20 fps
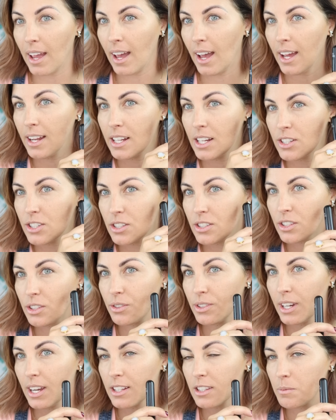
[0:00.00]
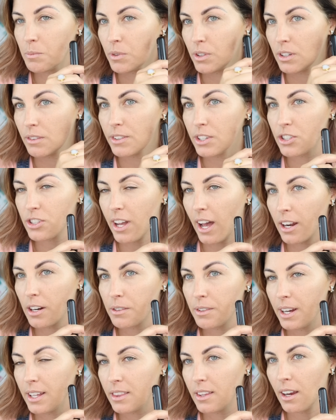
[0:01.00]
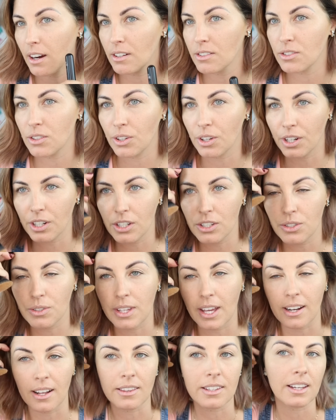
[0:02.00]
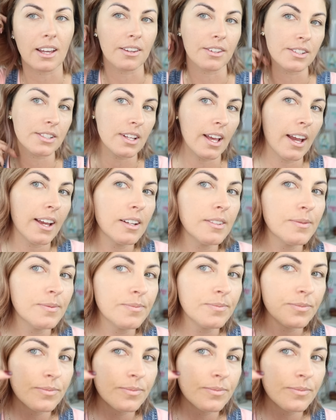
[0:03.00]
head, it just creates more of a shadow right there. So you're gonna do that on the other side.